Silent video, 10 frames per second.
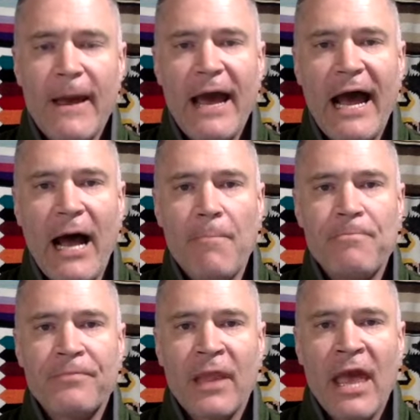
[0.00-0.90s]

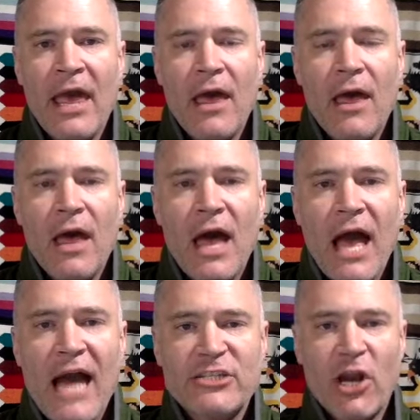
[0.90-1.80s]

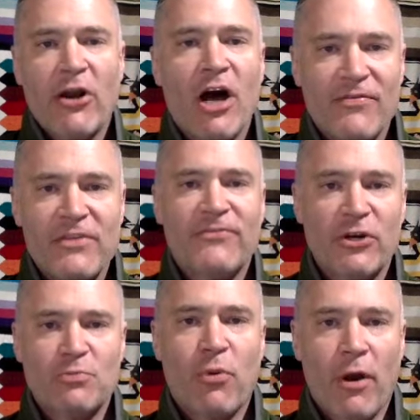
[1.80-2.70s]
I started off in the
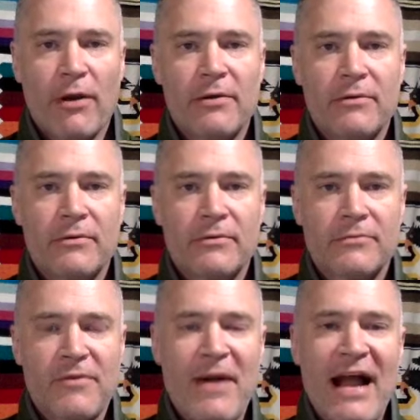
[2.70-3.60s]
first board
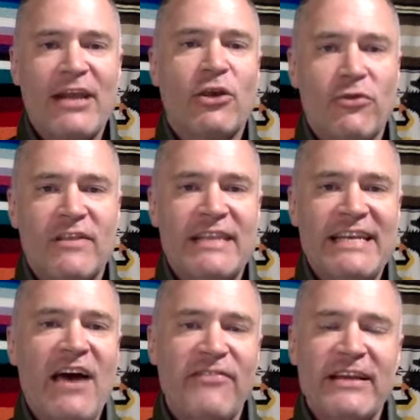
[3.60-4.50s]
reminding you that the
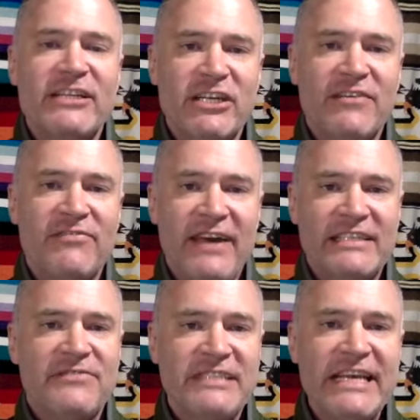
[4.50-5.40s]
definition of
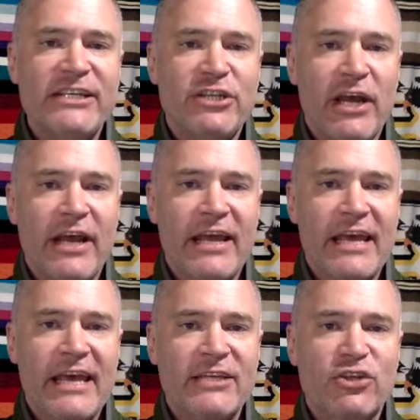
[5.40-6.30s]
effective teaching
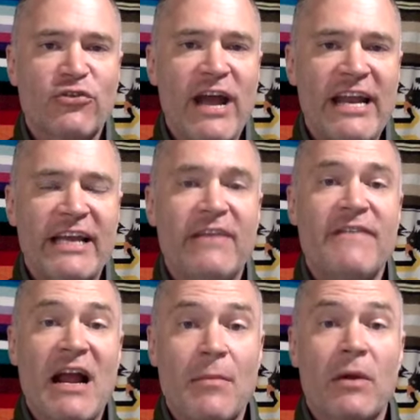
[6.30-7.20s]
is creating an
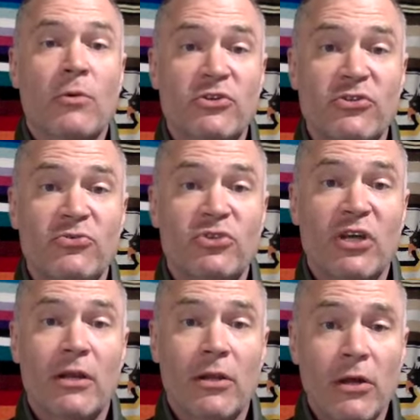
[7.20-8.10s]
environment where students
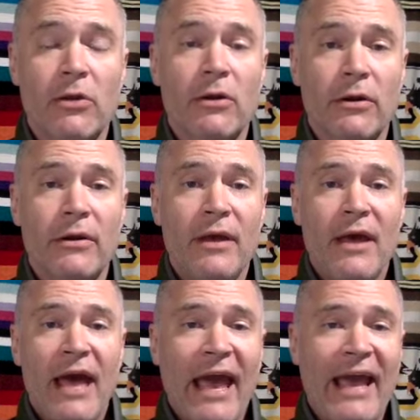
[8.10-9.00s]
can learn,
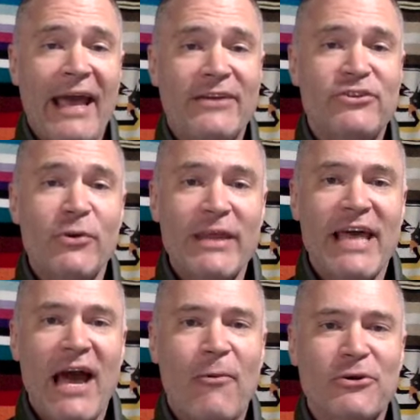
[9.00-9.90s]
and doing
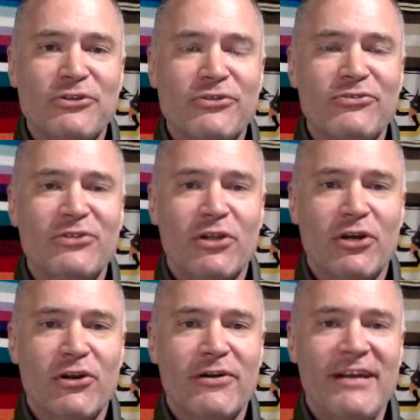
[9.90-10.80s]
that where students
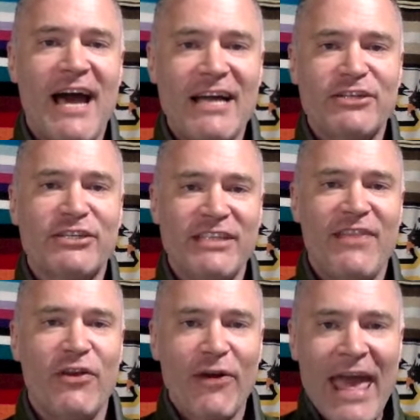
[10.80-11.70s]
learn not just in
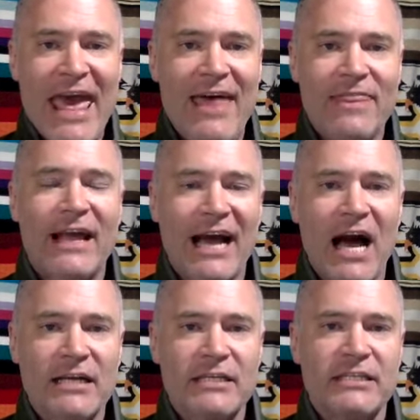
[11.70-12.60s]
their head, the
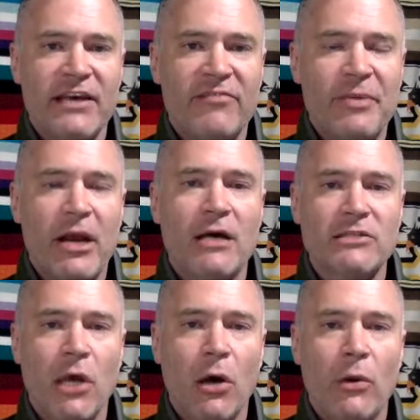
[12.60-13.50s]
cognitive, but
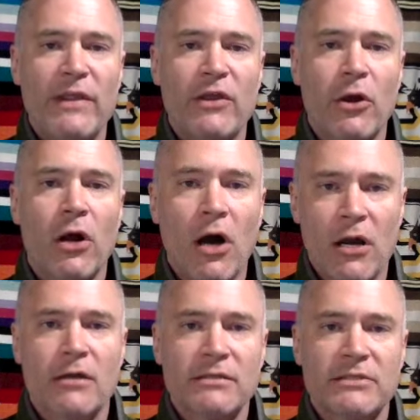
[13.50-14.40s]
also in their
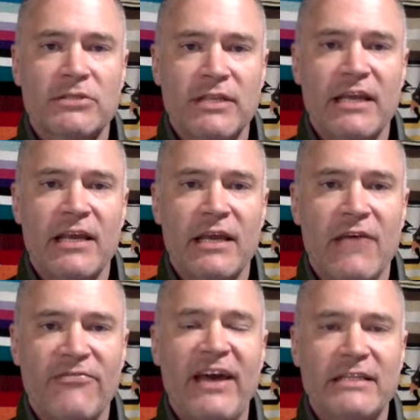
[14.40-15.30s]
hearts, the
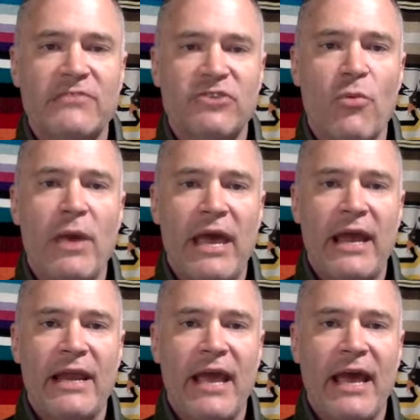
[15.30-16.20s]
affective
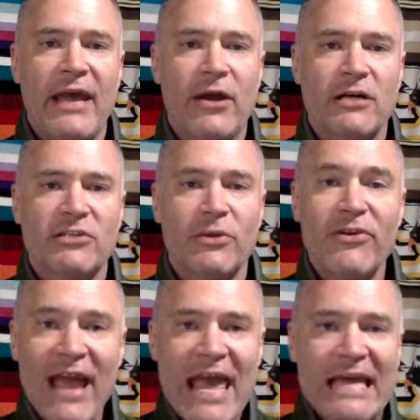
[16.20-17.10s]
domain, and also in their
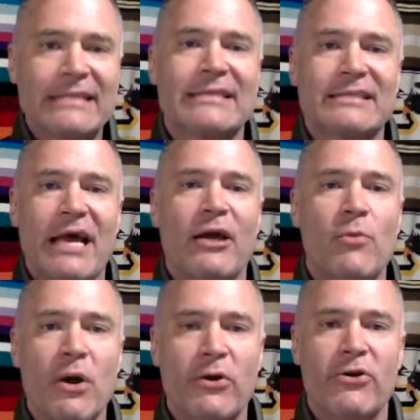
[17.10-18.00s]
hands, the
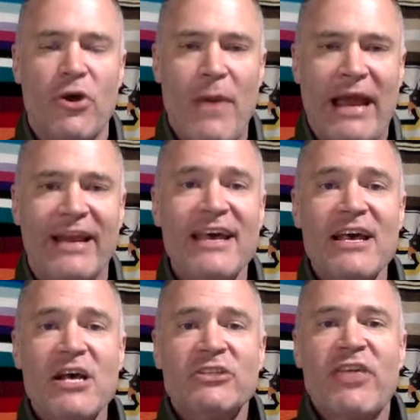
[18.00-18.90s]
psychomotor domain.
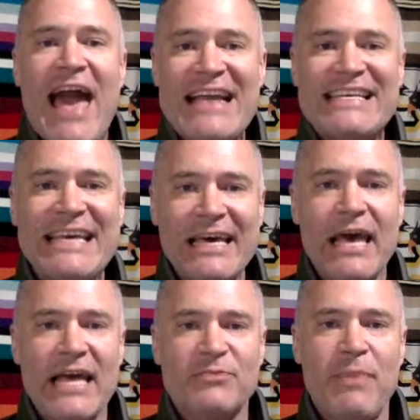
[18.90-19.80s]
So the idea
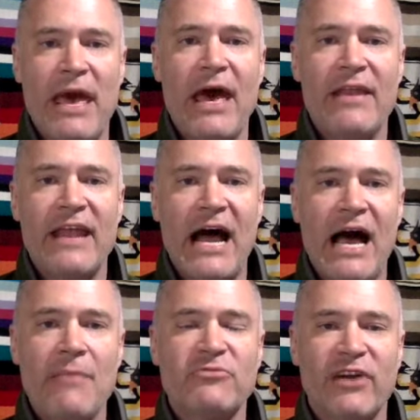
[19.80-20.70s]
has been that
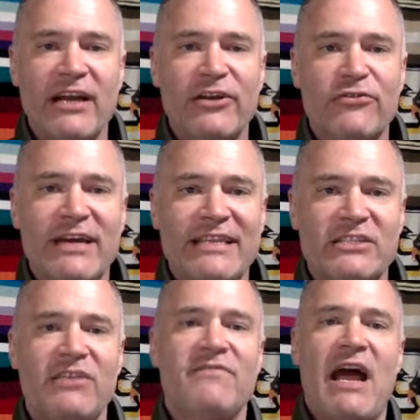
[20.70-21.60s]
I'm trying to create
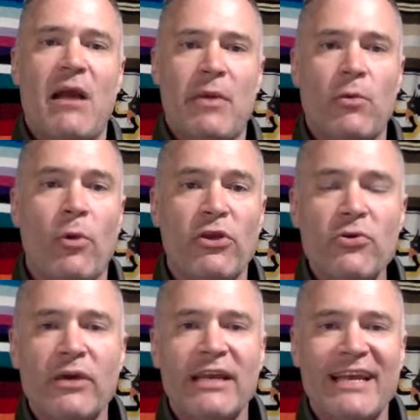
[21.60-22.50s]
this environment where you
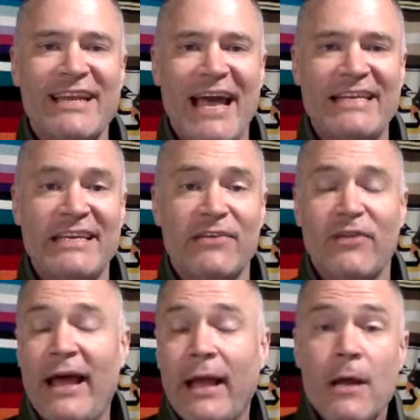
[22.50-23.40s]
can get an idea of
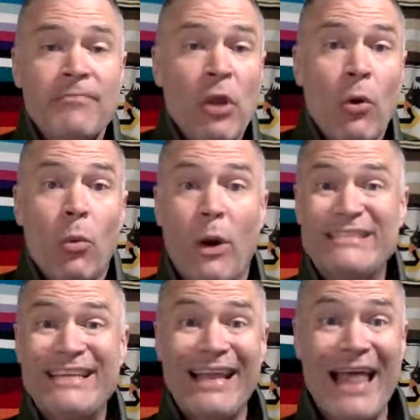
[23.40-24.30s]

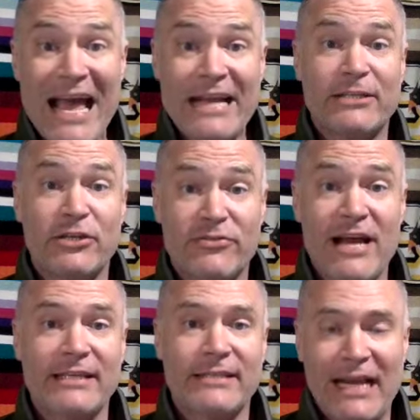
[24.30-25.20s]
what's it like to try
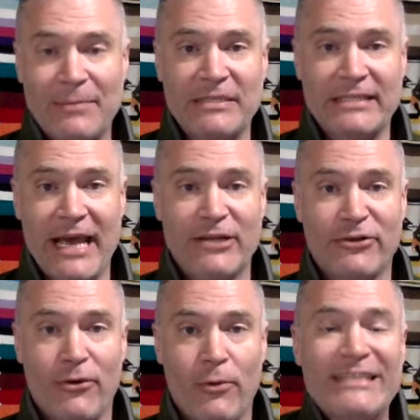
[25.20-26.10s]
to set up a schedule?
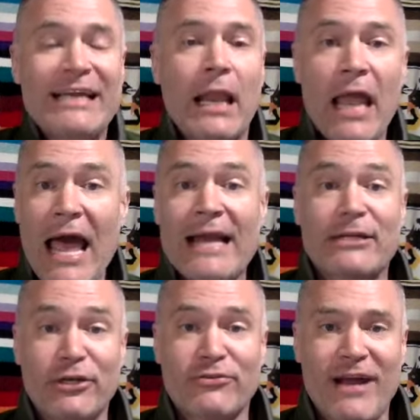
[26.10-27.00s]
What's it like
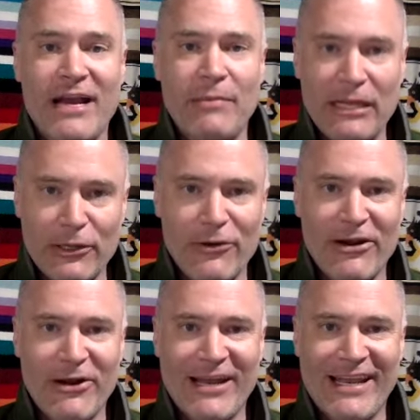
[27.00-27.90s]
to try to be learning
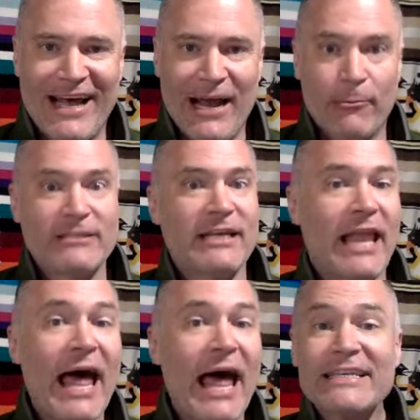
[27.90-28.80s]
online? What's it
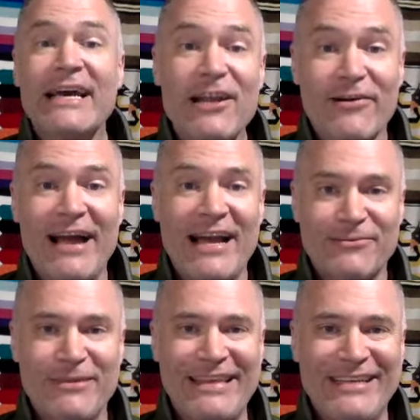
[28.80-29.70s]
like to interact
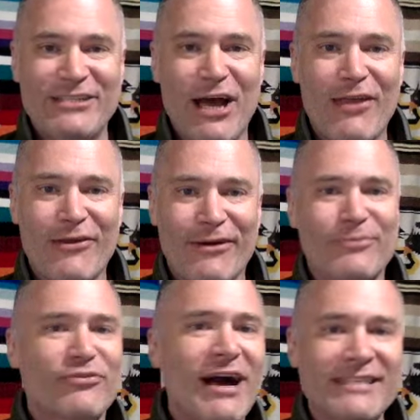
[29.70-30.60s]
with each other and
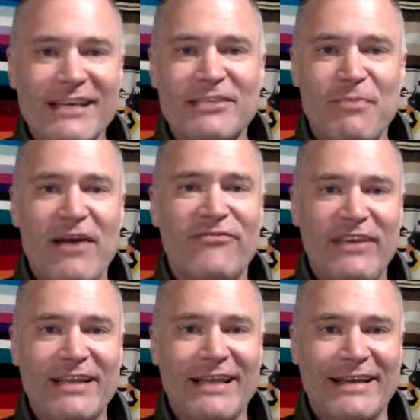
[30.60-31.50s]
process my
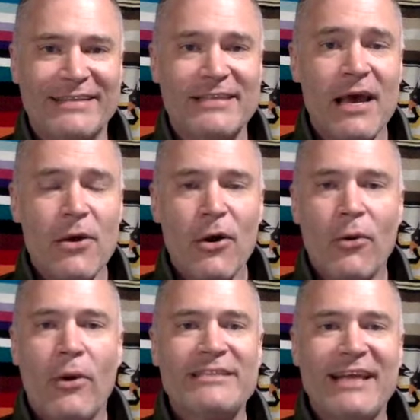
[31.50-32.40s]
feelings?
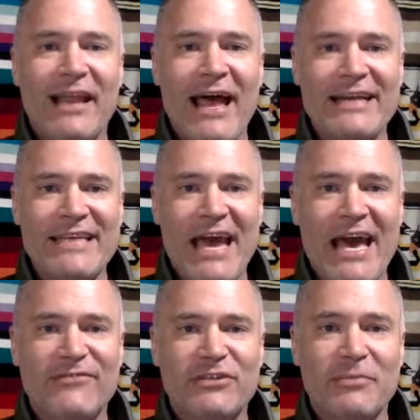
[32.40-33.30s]
What's it like to
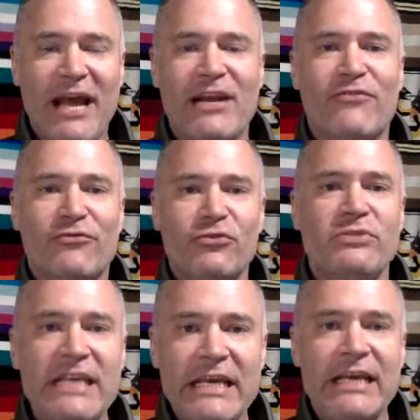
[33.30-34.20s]
have some kind of
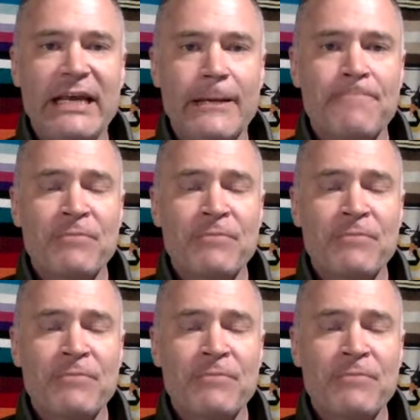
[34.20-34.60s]
routine?